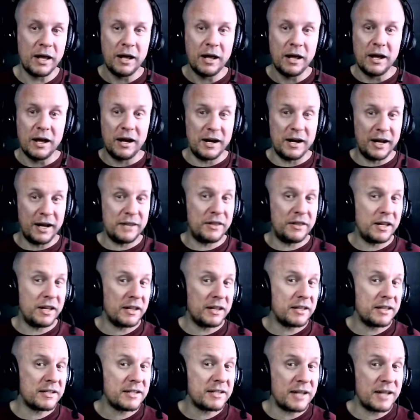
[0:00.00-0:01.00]
And I think
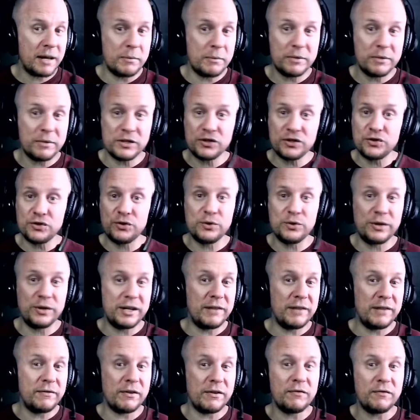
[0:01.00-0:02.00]
the same is true
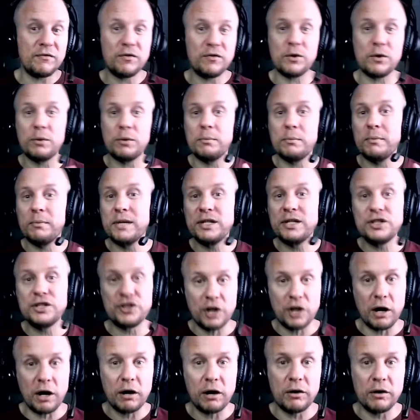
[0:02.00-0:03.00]
even for
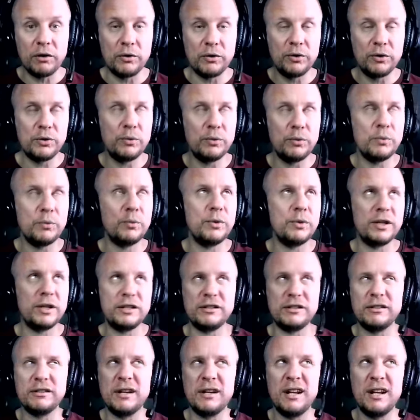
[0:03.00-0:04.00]
Manjaro,
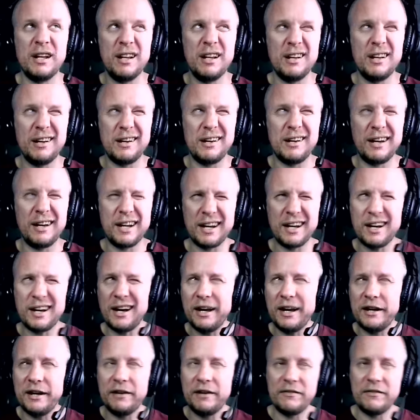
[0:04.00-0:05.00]
which I
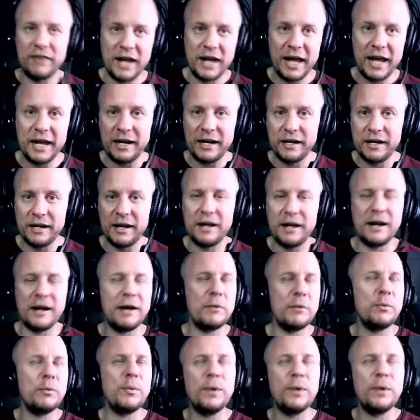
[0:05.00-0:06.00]
kind of hate. And I
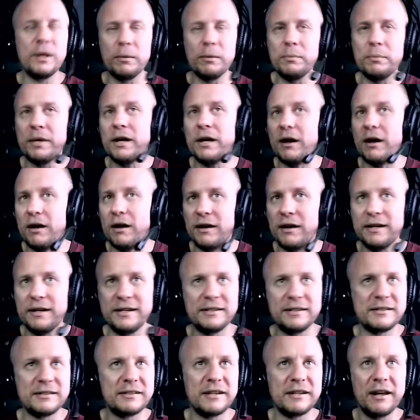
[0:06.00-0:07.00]
will be
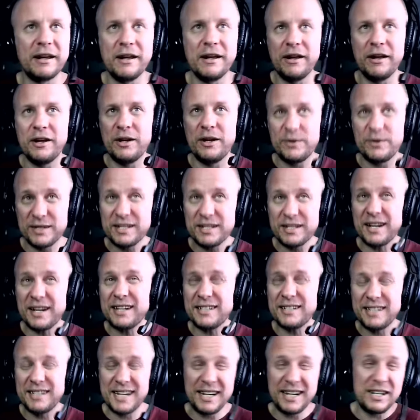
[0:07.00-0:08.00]
honest, it was
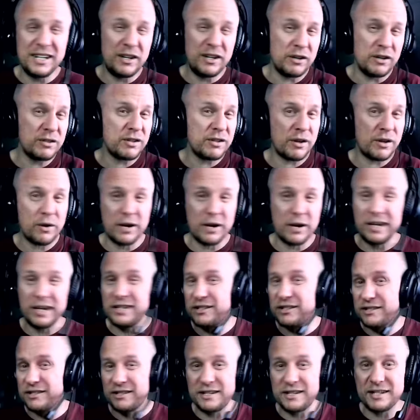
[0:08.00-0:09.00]
like 10 years ago, I
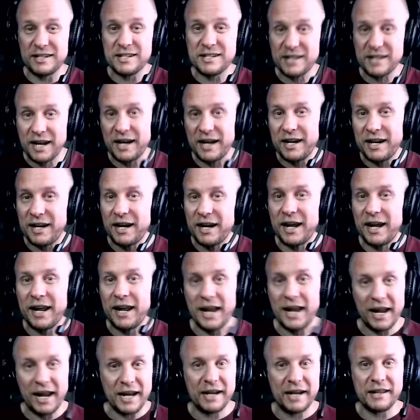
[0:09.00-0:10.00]
just decided I
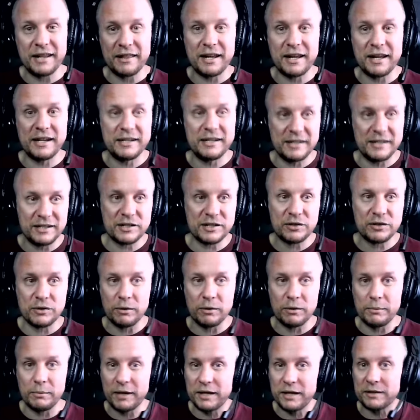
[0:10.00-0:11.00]
hated that
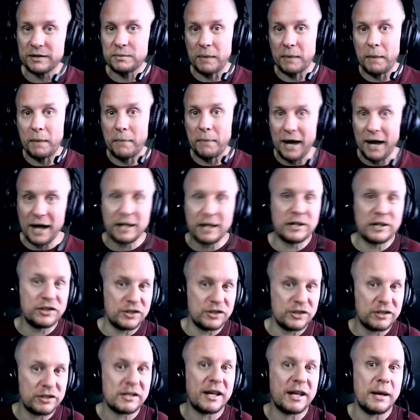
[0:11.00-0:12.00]
distro because my
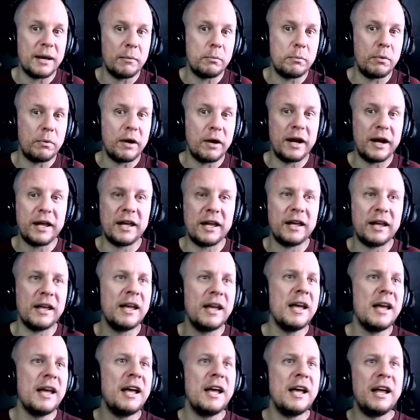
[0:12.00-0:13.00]
packages kept breaking,
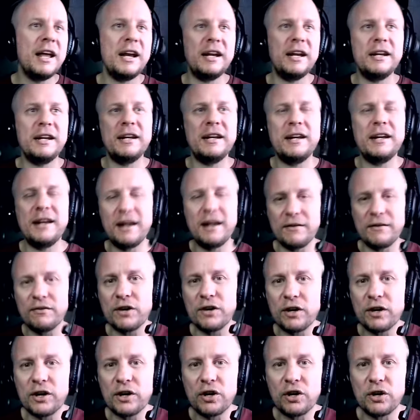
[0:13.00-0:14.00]
and it
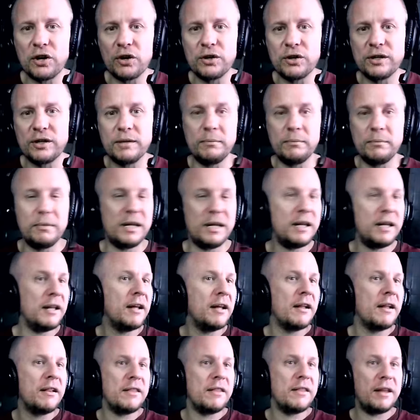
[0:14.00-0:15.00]
never occurred to me
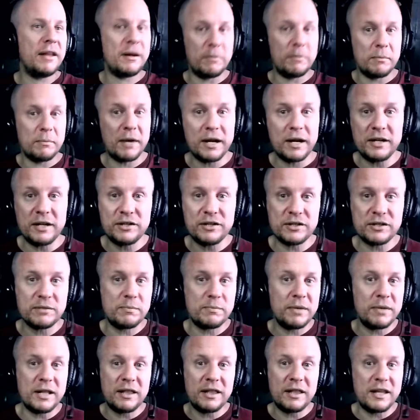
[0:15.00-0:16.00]
that it might just
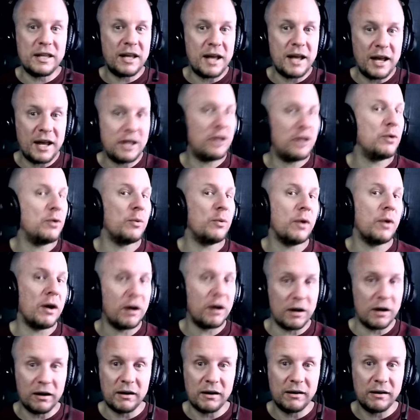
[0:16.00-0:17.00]
be the
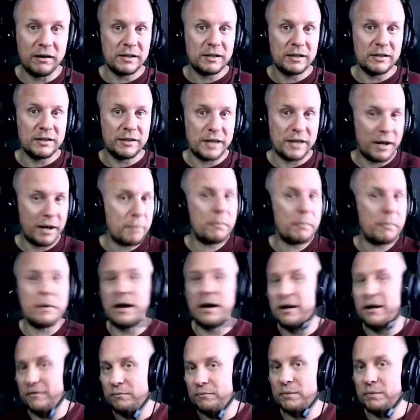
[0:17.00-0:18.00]
AUR. That
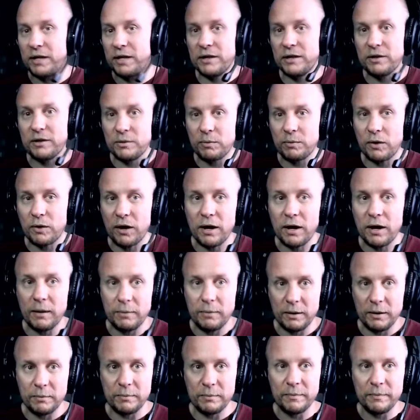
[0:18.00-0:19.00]
might have been the
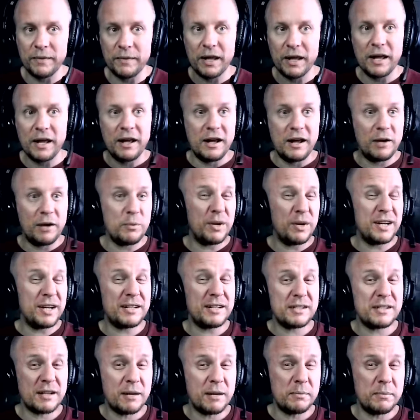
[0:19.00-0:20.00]
problem. And when I
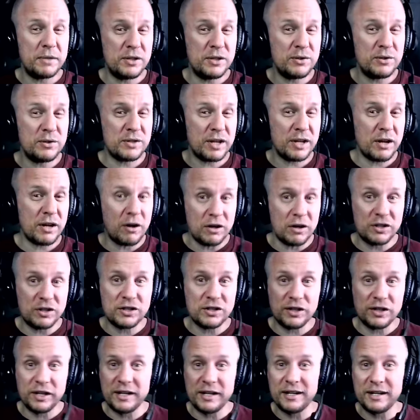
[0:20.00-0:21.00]
stopped using
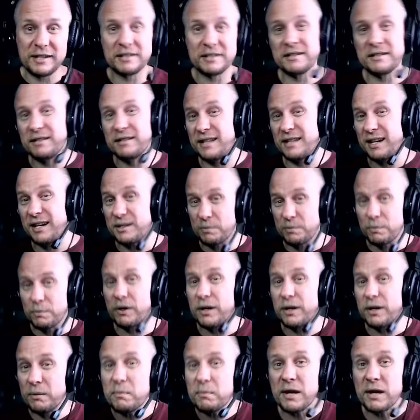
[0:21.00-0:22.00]
Arch Linux, that's
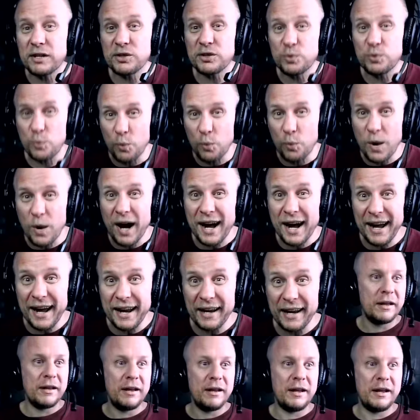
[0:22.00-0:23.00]
pretty much
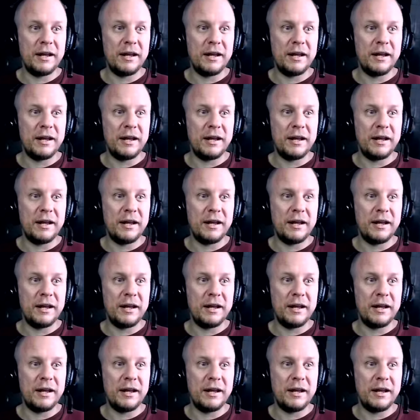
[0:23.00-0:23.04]
why.